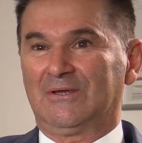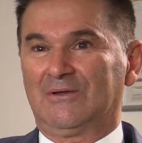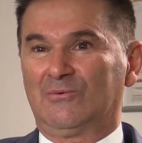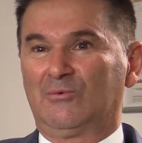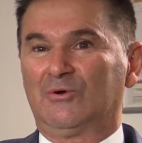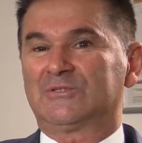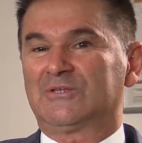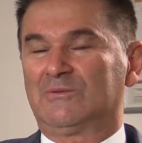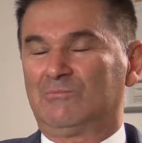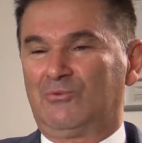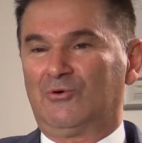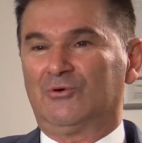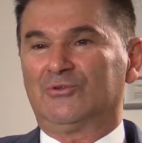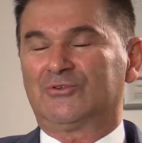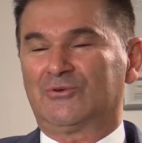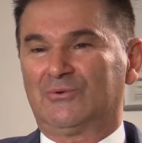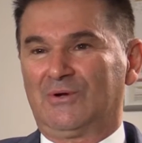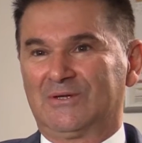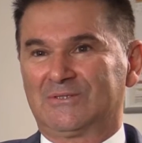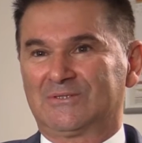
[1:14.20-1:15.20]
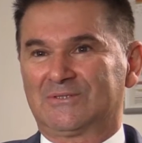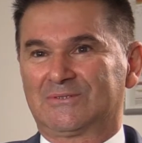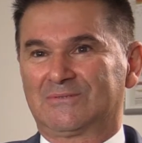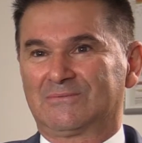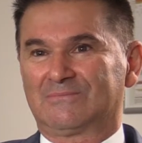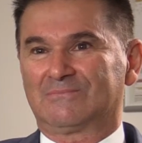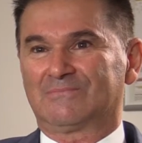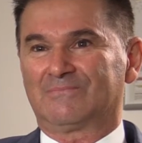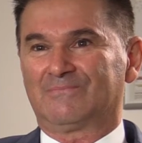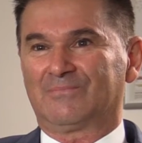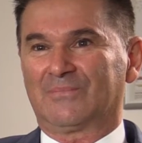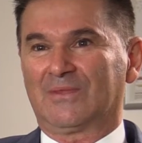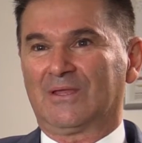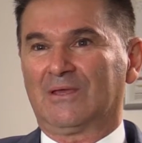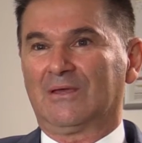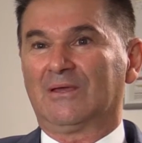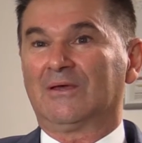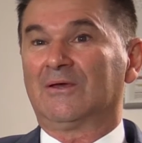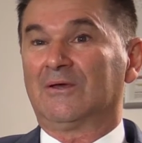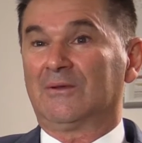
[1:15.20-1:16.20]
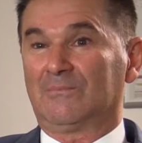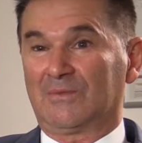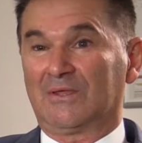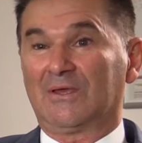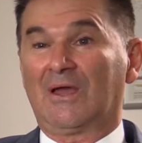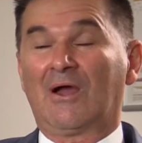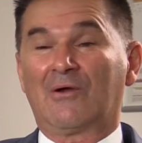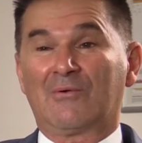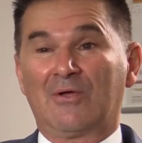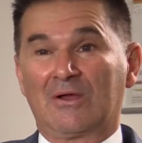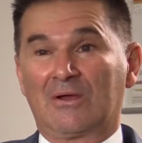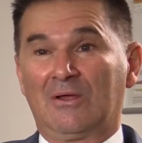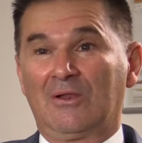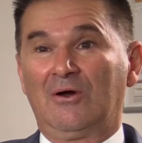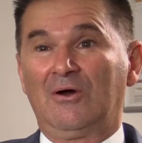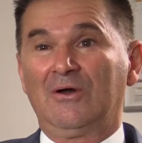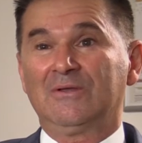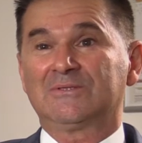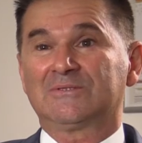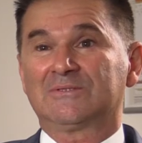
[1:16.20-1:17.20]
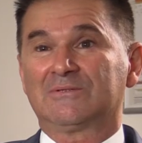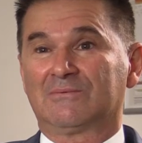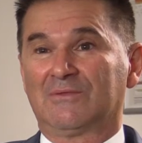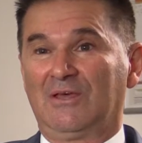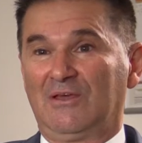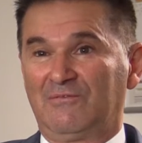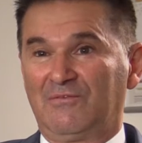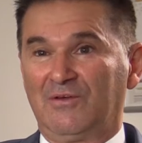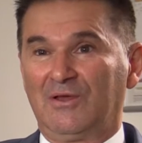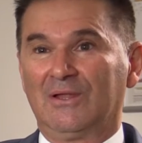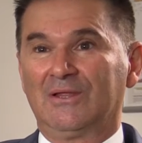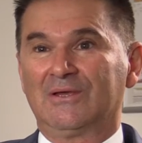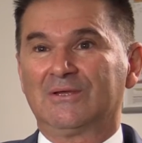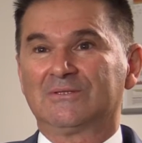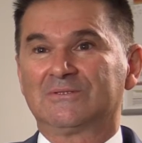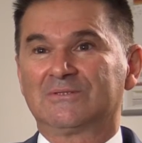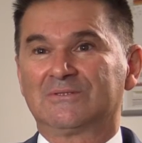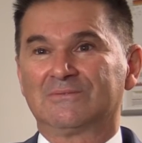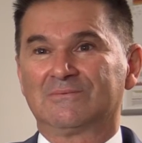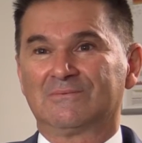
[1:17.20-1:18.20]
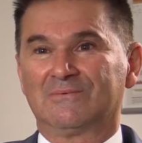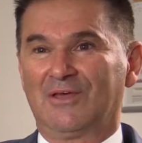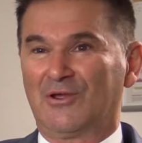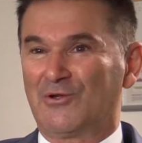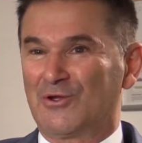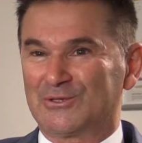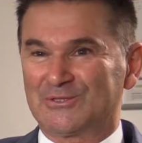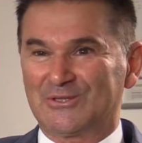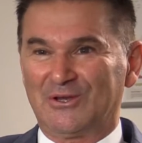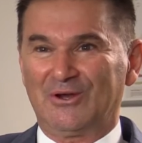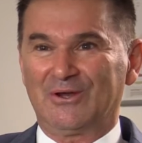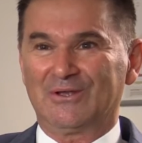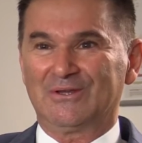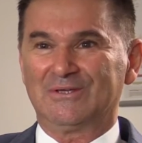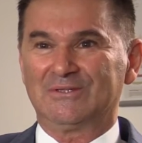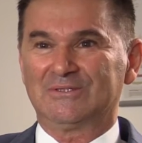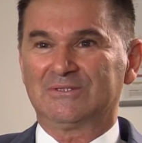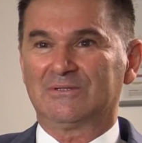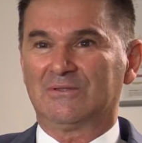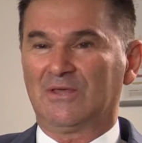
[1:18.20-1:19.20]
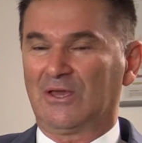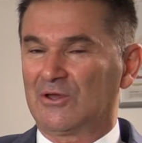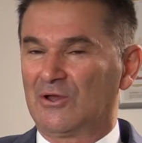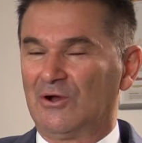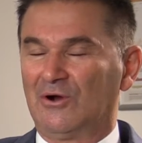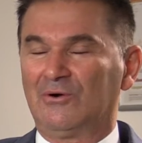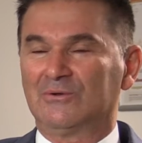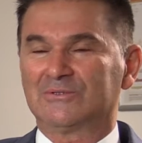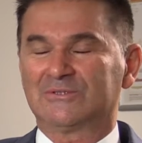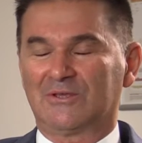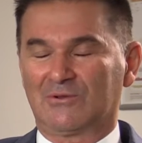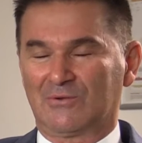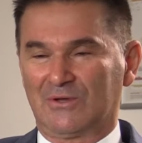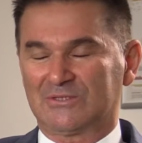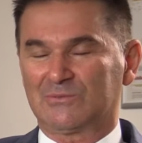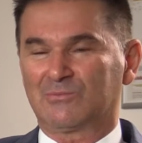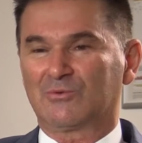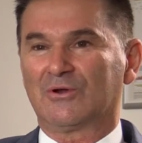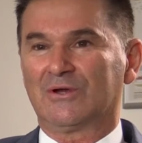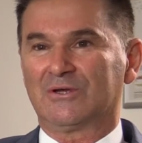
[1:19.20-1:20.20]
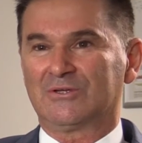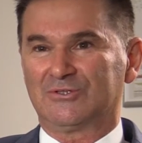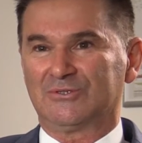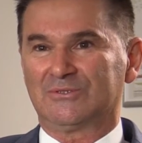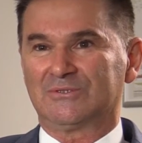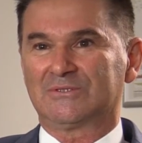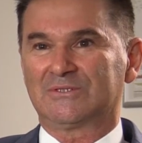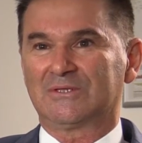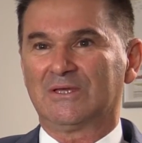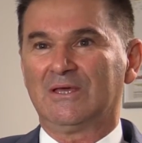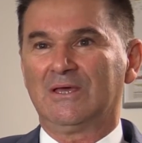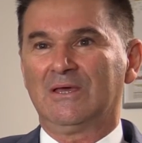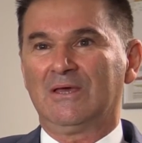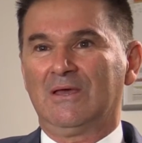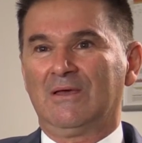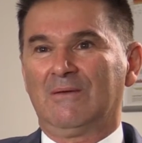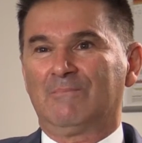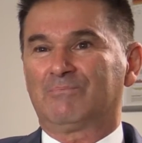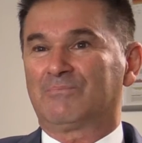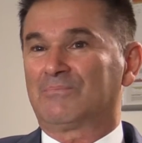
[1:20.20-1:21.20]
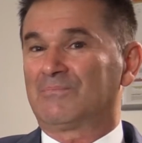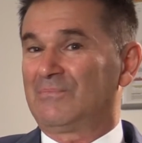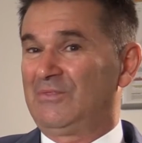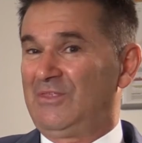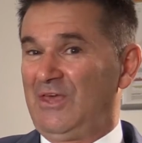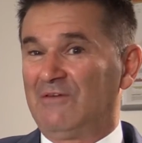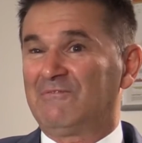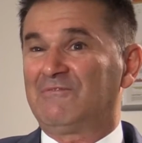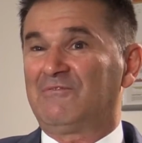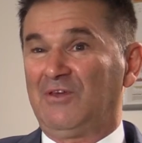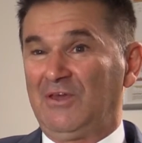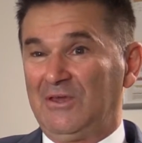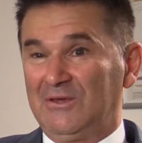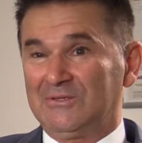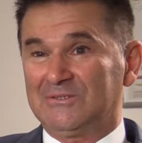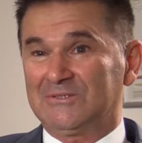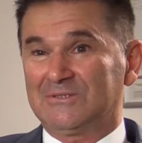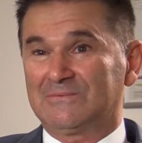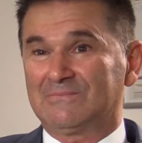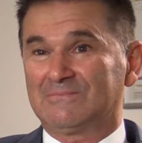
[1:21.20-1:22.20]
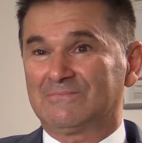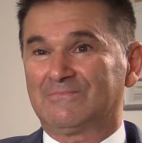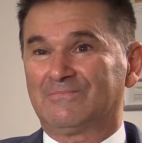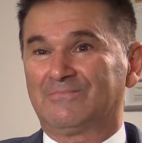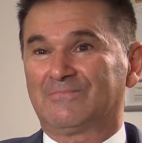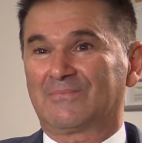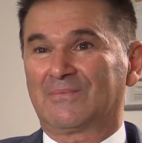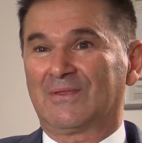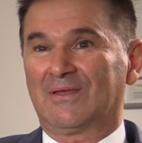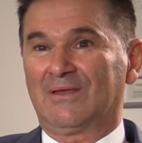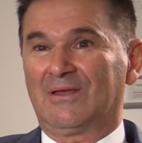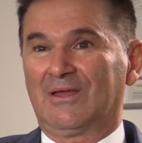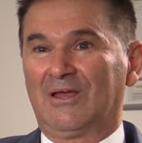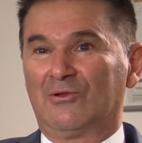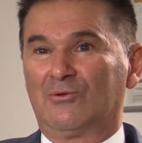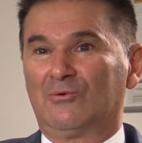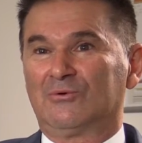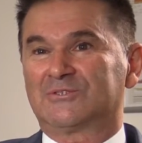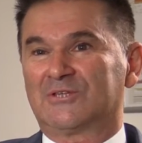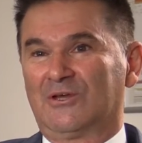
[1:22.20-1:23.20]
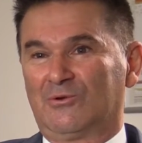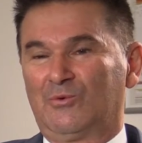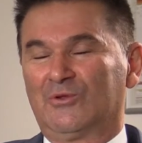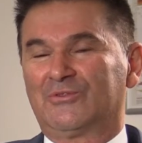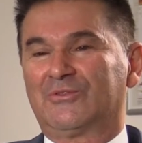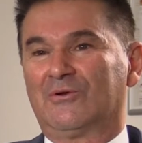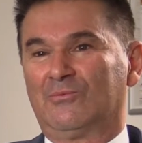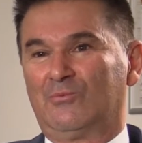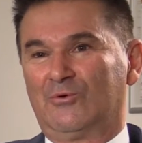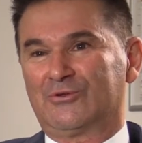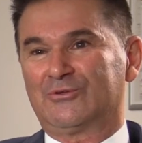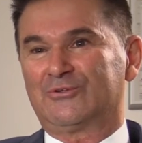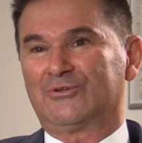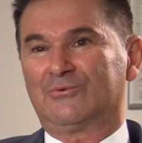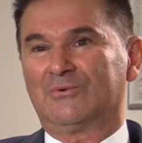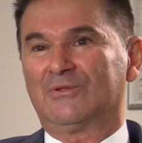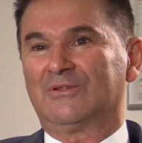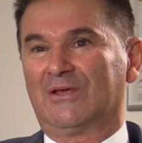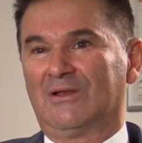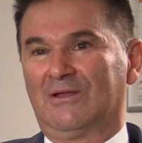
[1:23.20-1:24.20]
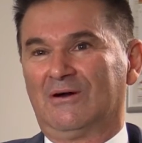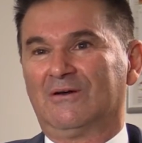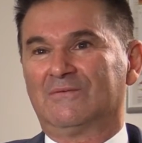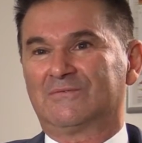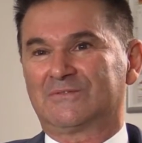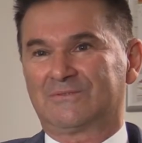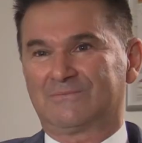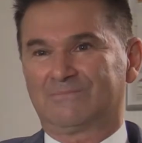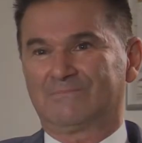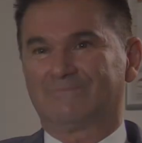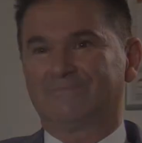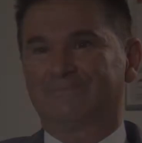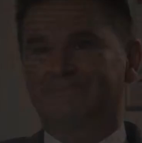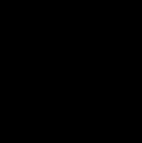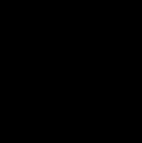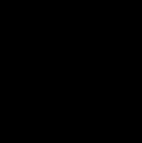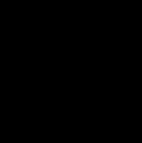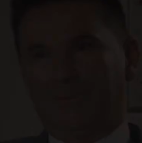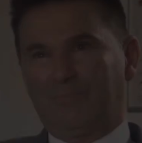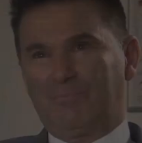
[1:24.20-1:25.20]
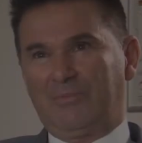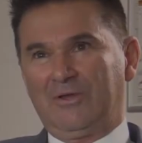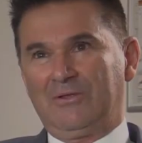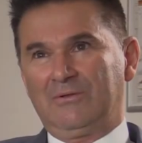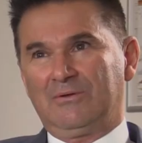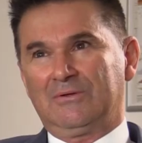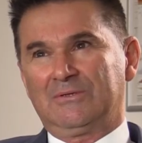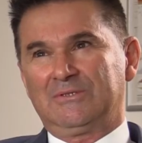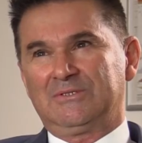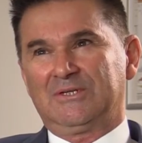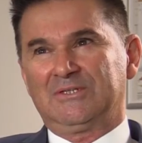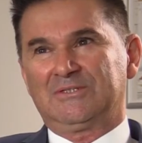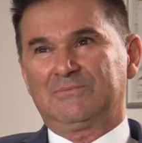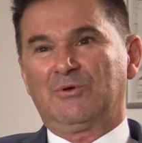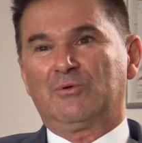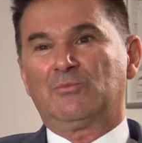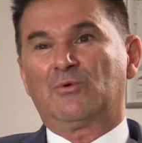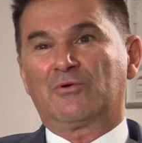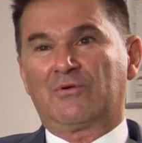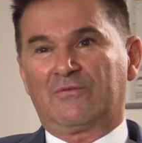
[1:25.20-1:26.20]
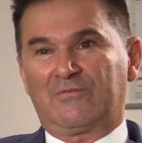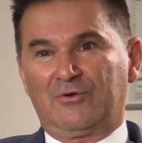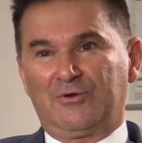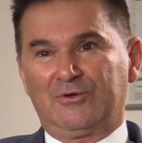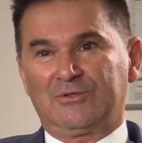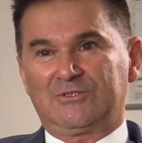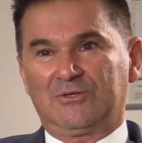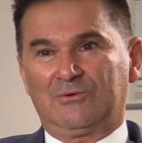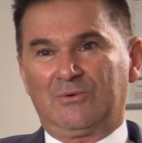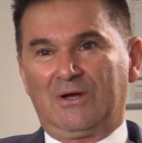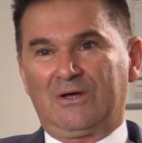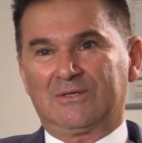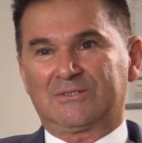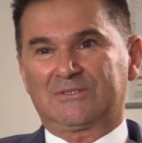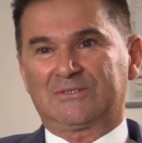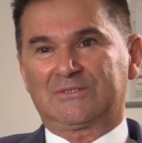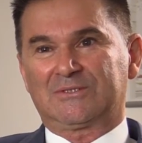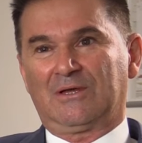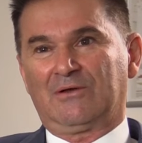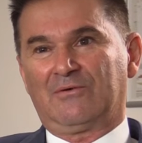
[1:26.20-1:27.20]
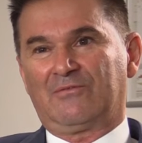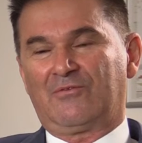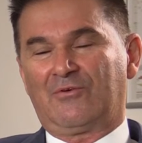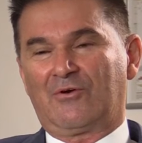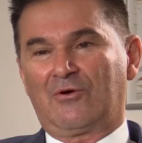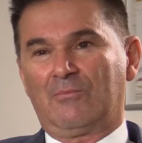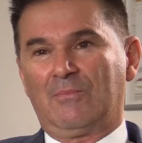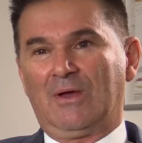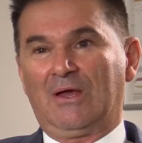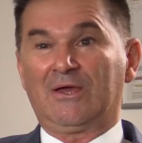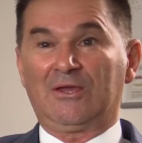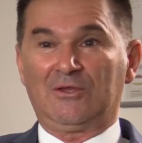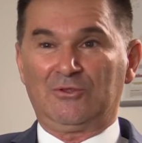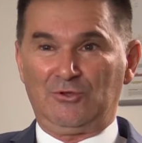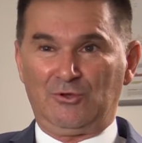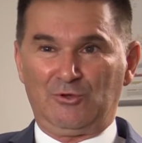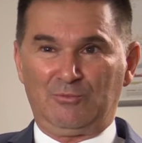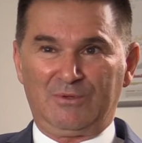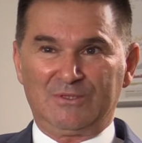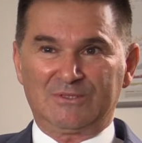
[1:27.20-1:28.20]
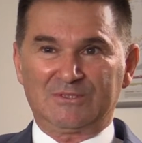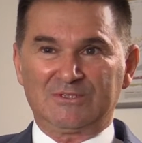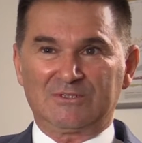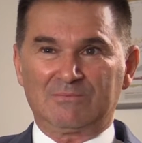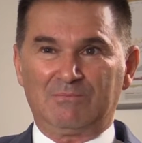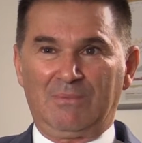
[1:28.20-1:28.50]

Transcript: What's important to us are our clients, their feelings, their anxieties, their goals, their aspirations, their fears, and also what they want to do in their lives. Peter and Desmond were referred to us from a new business